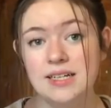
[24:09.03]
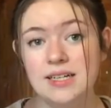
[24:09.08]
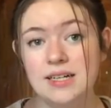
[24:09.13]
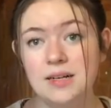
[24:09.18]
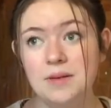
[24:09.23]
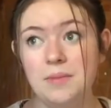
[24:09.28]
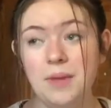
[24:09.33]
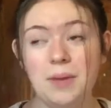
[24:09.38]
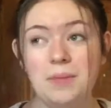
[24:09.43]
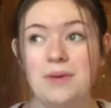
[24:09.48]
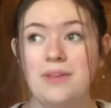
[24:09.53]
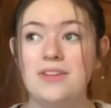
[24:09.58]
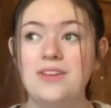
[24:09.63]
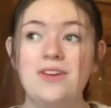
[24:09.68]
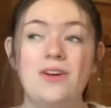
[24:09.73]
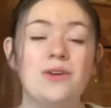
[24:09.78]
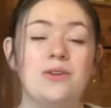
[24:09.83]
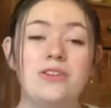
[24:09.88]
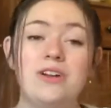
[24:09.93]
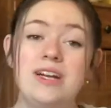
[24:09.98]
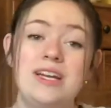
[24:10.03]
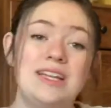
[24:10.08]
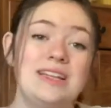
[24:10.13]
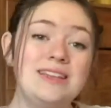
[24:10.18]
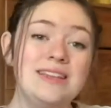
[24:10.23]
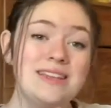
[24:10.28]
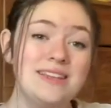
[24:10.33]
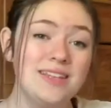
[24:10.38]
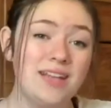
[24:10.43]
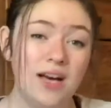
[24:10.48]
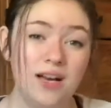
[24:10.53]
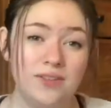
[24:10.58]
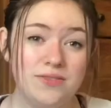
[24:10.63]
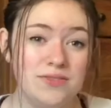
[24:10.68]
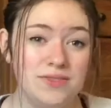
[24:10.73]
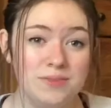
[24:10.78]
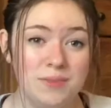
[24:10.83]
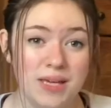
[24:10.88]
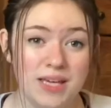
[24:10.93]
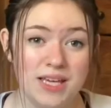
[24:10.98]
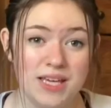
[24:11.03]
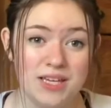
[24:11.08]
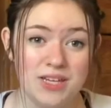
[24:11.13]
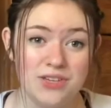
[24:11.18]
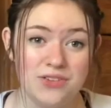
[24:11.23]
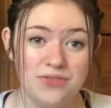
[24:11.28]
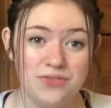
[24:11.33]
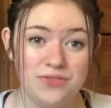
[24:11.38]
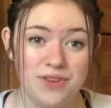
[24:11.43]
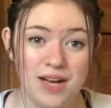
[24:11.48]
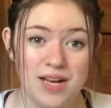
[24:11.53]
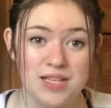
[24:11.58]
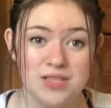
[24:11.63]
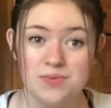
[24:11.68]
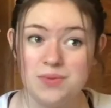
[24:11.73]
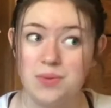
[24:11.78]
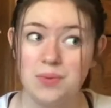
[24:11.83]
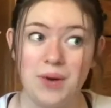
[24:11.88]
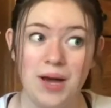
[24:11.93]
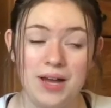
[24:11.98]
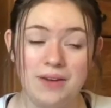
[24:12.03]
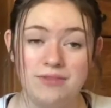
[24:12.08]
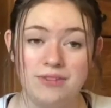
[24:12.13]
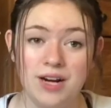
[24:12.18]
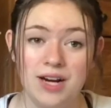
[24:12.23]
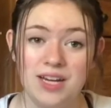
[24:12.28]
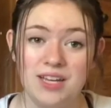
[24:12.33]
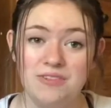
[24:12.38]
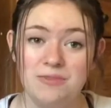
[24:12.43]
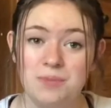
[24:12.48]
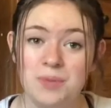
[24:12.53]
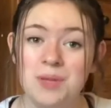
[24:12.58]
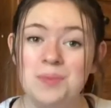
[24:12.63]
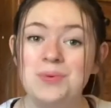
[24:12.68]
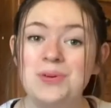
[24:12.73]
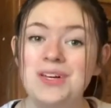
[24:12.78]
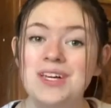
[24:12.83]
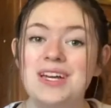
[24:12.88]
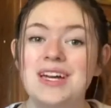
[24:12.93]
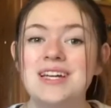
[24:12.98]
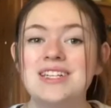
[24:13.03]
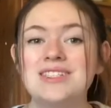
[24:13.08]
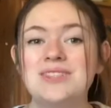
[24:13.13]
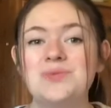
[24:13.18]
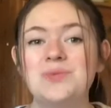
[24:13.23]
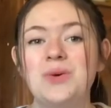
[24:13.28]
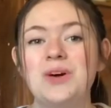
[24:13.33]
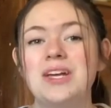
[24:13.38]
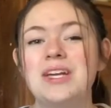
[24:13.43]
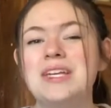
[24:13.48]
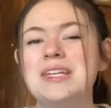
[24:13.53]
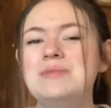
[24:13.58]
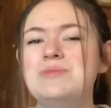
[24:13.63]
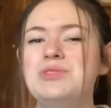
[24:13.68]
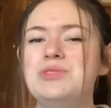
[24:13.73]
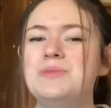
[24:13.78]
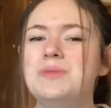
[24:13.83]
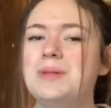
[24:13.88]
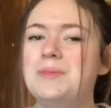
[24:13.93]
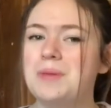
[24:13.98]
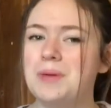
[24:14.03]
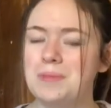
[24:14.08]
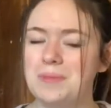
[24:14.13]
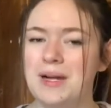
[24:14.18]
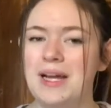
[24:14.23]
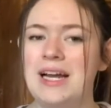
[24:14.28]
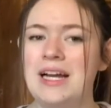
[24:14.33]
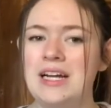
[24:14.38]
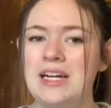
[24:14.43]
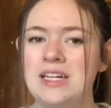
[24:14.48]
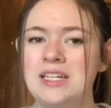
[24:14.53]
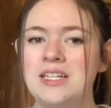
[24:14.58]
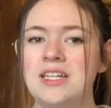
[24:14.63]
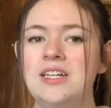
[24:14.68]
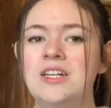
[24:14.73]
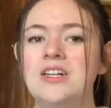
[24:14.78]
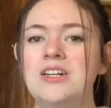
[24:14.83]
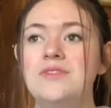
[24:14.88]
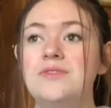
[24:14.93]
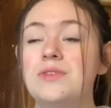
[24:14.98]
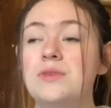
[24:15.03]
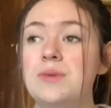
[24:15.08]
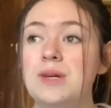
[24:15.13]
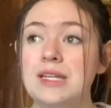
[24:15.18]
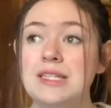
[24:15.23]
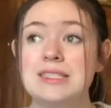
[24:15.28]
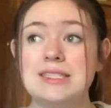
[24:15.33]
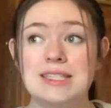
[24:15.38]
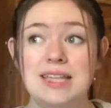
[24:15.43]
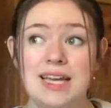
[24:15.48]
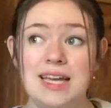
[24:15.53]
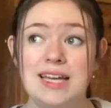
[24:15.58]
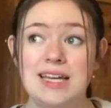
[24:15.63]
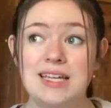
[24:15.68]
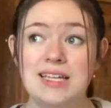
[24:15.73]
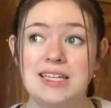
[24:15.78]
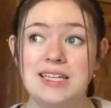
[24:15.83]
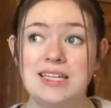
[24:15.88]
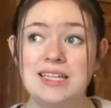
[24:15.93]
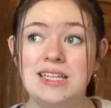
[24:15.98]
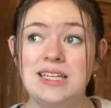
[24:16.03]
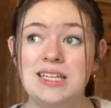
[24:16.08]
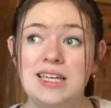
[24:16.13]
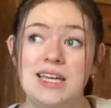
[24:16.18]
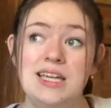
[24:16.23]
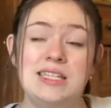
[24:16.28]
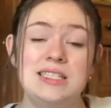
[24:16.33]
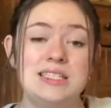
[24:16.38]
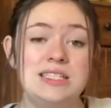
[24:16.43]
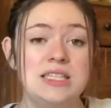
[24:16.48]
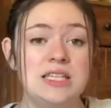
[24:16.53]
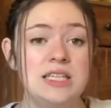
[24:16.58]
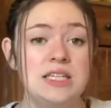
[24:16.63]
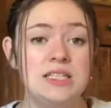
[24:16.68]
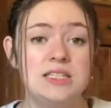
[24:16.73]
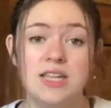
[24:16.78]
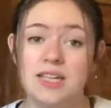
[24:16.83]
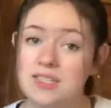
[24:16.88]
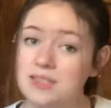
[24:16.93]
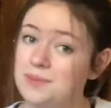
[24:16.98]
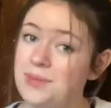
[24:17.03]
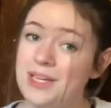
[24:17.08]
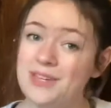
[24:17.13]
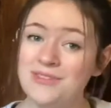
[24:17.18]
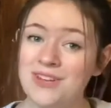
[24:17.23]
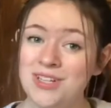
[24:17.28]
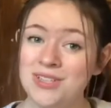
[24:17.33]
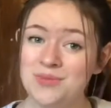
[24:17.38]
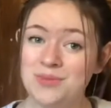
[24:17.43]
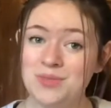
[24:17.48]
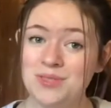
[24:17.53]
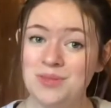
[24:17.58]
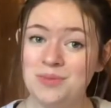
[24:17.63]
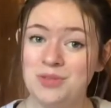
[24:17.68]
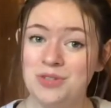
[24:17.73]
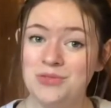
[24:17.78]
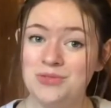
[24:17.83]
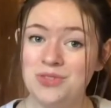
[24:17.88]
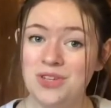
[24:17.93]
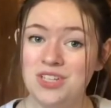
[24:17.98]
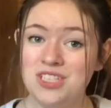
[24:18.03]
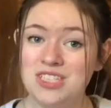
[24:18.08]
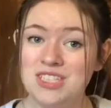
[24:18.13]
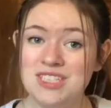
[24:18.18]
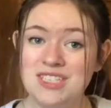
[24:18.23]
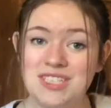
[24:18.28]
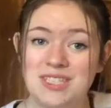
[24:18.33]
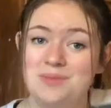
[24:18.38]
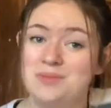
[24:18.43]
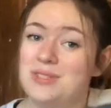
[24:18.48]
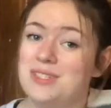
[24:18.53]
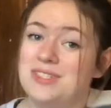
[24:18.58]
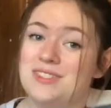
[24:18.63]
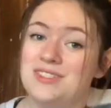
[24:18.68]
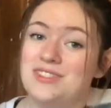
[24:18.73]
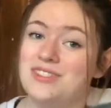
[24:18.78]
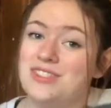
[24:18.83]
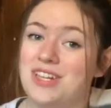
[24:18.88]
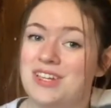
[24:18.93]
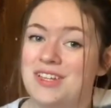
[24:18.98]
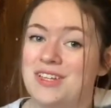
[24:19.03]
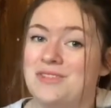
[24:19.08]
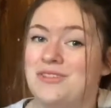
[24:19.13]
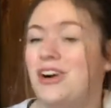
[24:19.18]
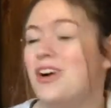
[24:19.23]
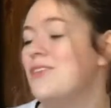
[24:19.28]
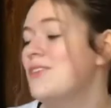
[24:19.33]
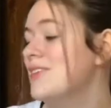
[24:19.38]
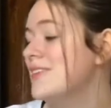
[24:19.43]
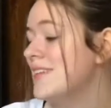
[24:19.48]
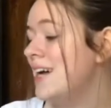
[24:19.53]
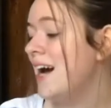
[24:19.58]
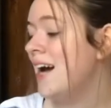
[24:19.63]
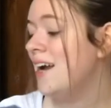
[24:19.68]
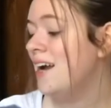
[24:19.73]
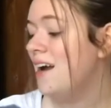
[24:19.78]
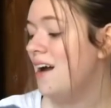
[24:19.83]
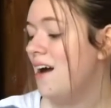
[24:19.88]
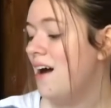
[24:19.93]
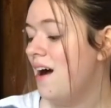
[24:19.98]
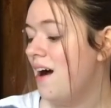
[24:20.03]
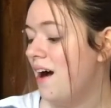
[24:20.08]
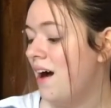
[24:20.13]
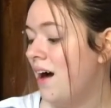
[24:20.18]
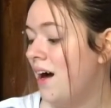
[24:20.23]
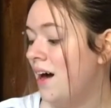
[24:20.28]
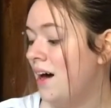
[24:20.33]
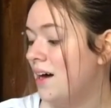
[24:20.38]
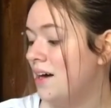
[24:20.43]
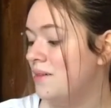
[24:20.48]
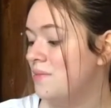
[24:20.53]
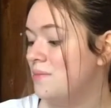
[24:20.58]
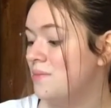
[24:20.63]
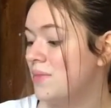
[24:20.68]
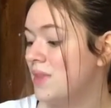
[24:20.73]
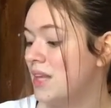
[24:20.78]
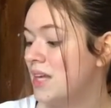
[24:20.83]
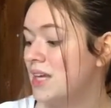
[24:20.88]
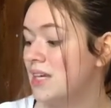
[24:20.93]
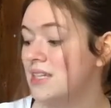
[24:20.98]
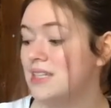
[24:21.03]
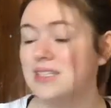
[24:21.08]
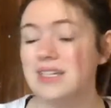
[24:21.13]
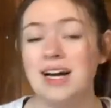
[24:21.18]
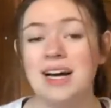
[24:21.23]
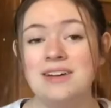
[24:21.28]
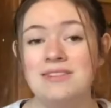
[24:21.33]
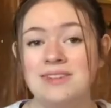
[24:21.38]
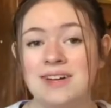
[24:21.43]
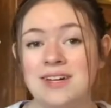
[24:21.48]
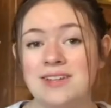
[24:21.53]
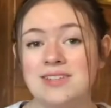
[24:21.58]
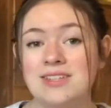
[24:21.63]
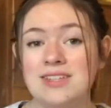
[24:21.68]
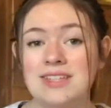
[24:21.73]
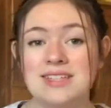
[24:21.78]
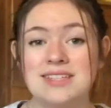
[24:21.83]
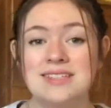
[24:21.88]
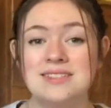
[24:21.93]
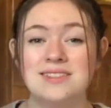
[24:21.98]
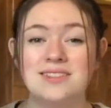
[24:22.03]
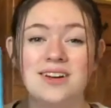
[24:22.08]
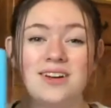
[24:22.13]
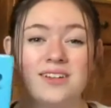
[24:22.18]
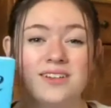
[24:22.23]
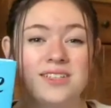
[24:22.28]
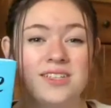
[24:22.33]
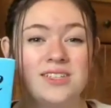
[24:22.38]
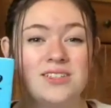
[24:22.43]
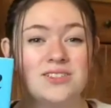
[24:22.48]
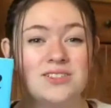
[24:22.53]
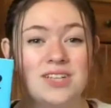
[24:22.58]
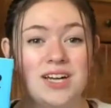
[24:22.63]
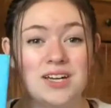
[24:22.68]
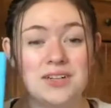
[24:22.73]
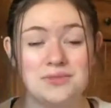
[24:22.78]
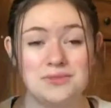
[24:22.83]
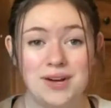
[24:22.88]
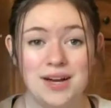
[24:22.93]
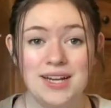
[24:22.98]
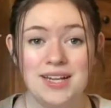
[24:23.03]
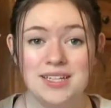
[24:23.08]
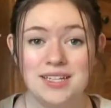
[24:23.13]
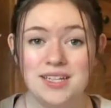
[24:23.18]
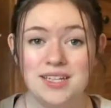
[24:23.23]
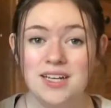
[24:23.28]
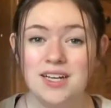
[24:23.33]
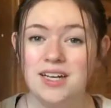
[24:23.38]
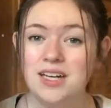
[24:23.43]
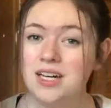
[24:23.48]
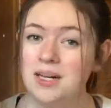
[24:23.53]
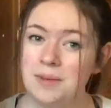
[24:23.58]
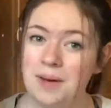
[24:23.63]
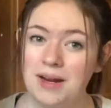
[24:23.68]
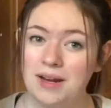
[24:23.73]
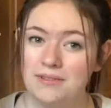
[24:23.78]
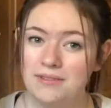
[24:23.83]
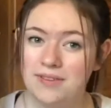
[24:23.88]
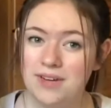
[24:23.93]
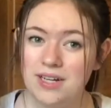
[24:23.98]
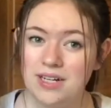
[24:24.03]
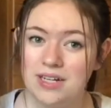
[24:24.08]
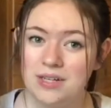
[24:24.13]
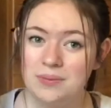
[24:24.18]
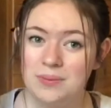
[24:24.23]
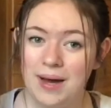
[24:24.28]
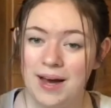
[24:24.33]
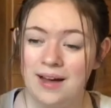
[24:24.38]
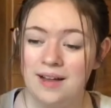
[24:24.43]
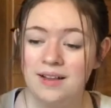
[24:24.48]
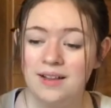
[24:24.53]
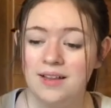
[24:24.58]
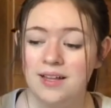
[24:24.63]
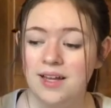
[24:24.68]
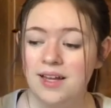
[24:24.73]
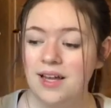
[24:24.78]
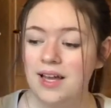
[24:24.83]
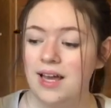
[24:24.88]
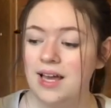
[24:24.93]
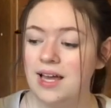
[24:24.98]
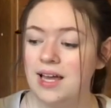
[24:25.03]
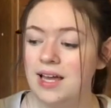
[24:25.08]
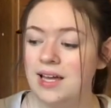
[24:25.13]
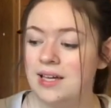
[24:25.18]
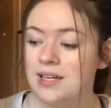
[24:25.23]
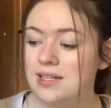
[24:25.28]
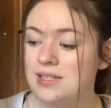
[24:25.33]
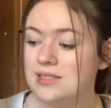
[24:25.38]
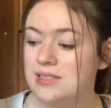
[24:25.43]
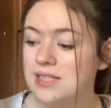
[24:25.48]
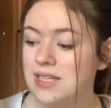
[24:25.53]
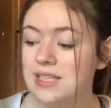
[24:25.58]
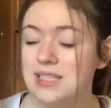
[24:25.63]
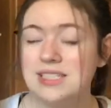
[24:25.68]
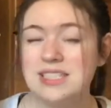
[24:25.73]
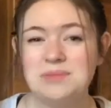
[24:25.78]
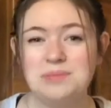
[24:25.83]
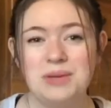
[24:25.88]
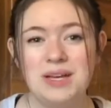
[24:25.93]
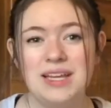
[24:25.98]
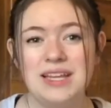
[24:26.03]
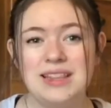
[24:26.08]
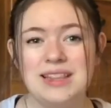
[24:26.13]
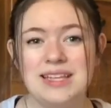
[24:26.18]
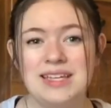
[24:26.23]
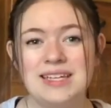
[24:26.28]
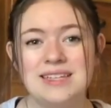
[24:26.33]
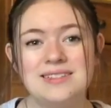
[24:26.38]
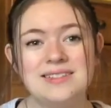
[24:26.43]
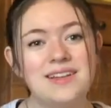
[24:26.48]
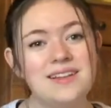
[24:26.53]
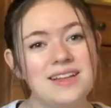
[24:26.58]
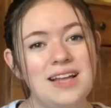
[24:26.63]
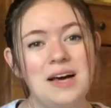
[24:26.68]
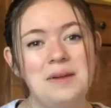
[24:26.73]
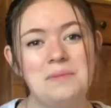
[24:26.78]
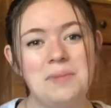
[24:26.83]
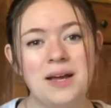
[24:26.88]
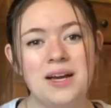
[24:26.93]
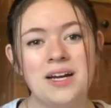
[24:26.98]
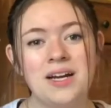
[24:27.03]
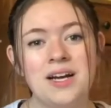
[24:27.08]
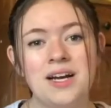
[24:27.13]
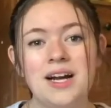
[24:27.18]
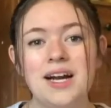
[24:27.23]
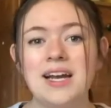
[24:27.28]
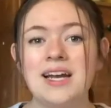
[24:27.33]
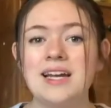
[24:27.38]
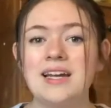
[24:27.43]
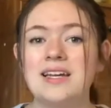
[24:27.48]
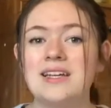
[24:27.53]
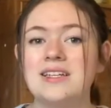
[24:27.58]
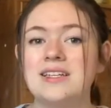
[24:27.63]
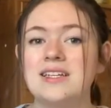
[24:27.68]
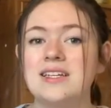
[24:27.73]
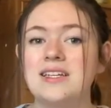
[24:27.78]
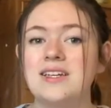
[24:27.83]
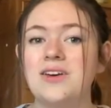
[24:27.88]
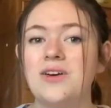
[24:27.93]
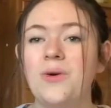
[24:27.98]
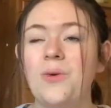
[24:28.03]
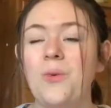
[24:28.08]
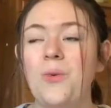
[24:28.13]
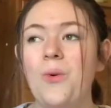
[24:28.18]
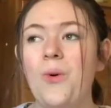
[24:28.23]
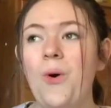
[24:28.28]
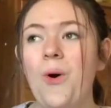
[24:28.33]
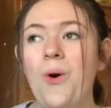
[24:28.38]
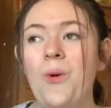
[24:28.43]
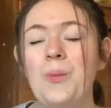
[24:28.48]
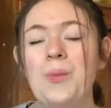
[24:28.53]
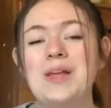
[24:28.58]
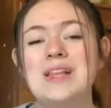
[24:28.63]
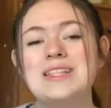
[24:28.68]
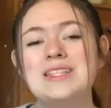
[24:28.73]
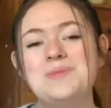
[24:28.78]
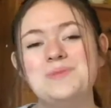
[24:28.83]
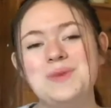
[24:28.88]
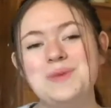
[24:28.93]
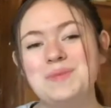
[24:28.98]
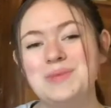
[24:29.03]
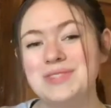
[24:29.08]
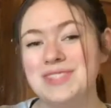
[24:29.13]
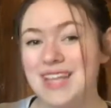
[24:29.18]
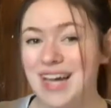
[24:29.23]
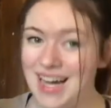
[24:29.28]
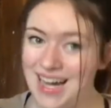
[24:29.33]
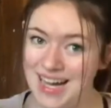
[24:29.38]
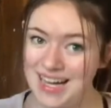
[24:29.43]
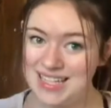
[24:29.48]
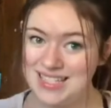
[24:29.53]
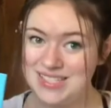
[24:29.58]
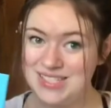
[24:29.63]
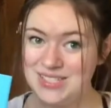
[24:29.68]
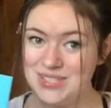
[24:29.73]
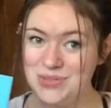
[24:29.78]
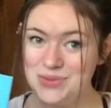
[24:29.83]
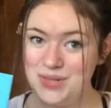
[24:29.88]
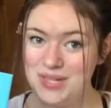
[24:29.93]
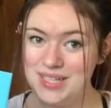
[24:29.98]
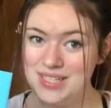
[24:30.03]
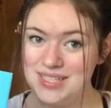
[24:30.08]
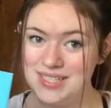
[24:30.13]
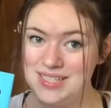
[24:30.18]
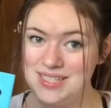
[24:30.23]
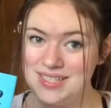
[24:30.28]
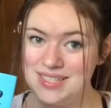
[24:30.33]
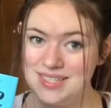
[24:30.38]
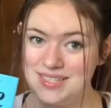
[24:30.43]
my brother already loves making new friends with a wide variety of people, and I just want him to be prepared for what it's like in case he does make friends with someone who's autistic, because there's nothing wrong with that. And I found that this author knows how to write about it very well and explain things a lot better and opens people's eyes to it.